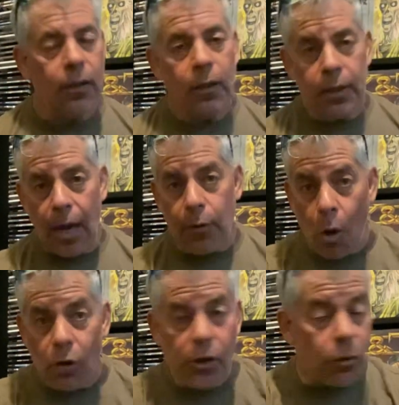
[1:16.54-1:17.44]
Now, we
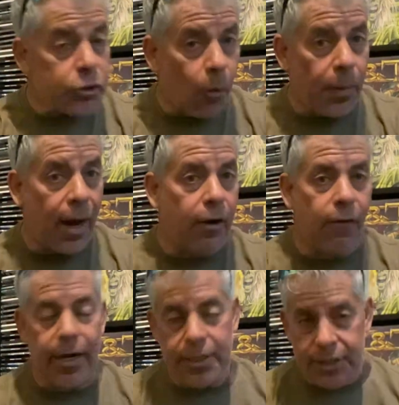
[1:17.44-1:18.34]
all know Joe Perry,
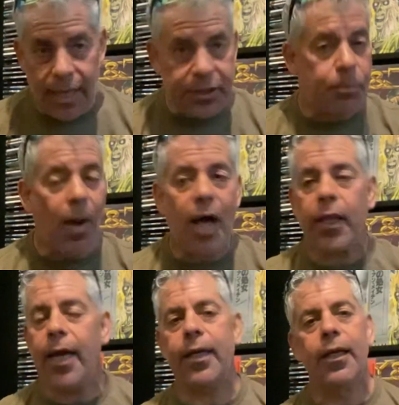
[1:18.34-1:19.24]
right? He's got the
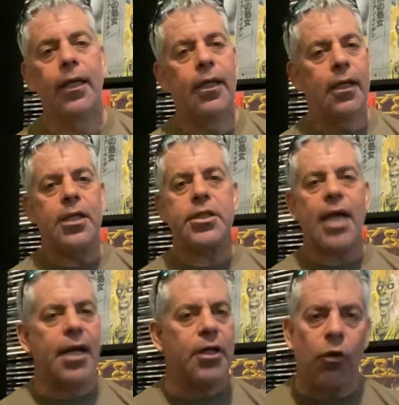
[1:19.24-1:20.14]
spotlight. He's
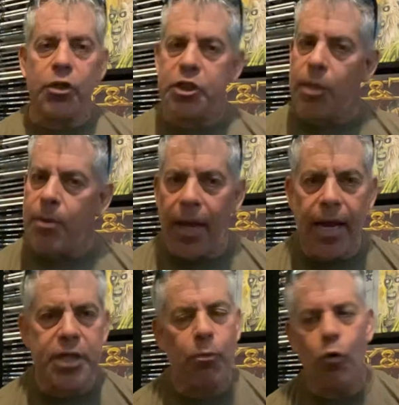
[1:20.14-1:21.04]
got, you know, the Jimmy
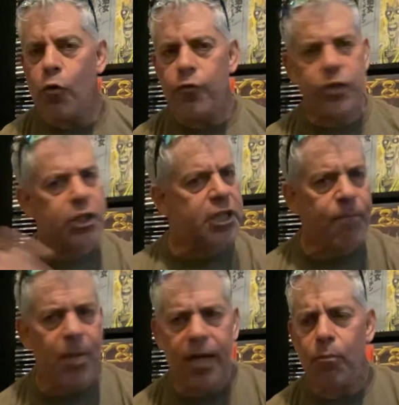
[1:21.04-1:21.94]
Page moves, the Jeff
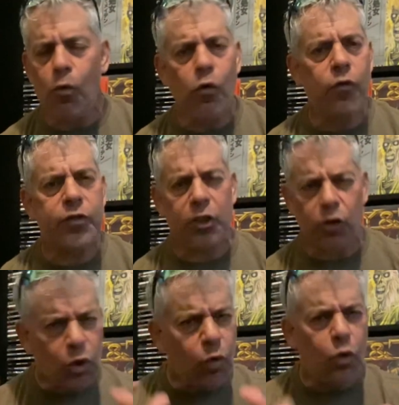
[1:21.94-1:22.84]
Beck moves. He looks
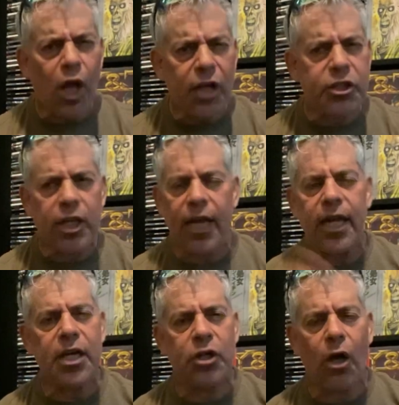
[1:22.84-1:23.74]
cool on
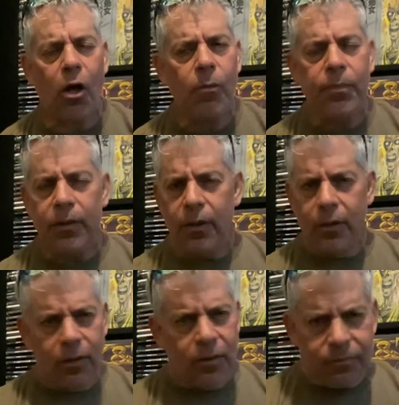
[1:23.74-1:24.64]
stage, you know.
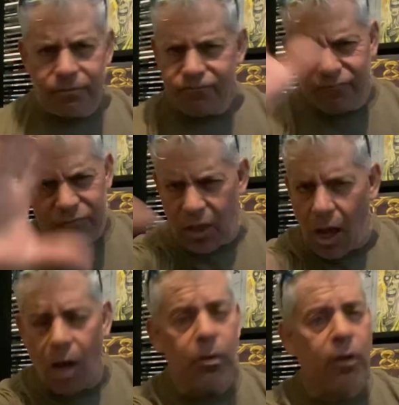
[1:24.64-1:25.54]

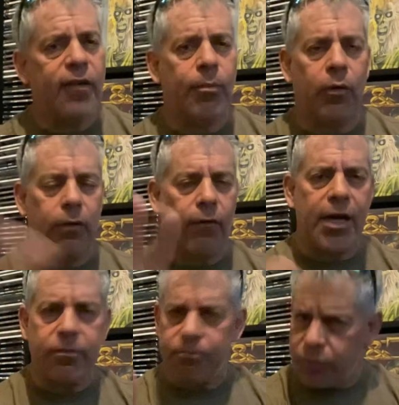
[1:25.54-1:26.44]
Unbelievable,
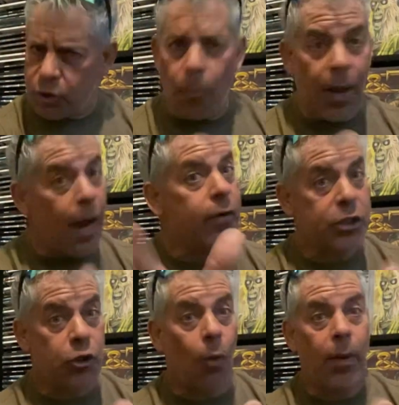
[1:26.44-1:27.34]
right? Joe Perry is
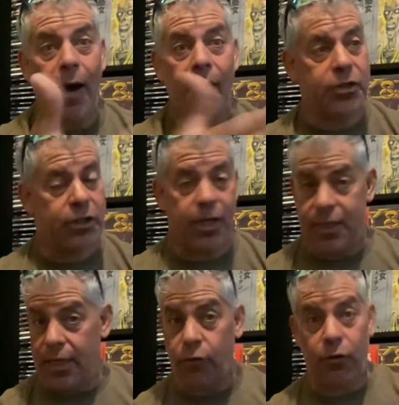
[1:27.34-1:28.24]
Joe Perry, just like
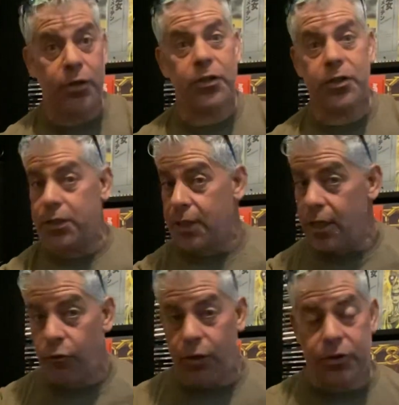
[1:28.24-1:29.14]
Keith Richards is
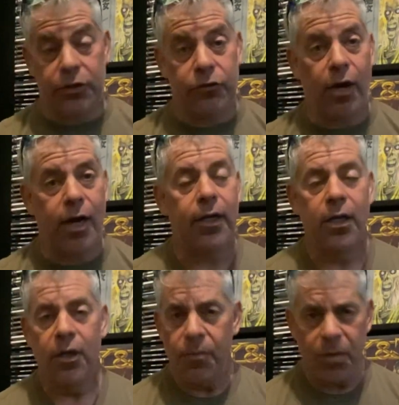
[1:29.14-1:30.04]
Keith Richards, right?
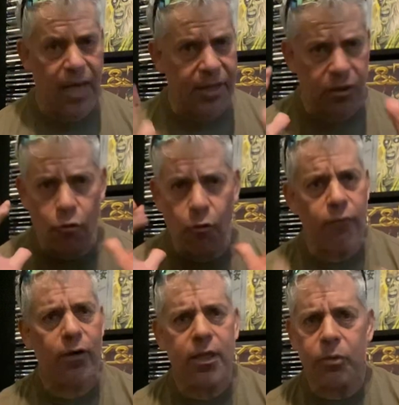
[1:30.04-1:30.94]
You got the great
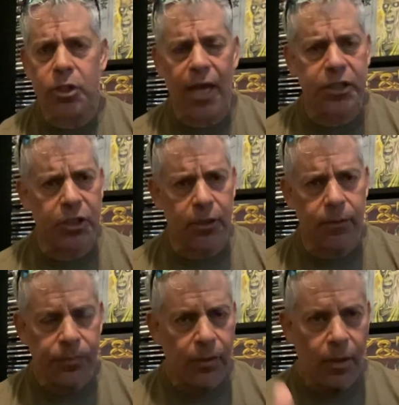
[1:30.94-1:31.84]
rhythm section
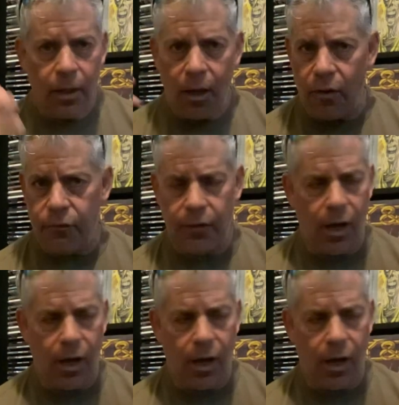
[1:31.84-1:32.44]
of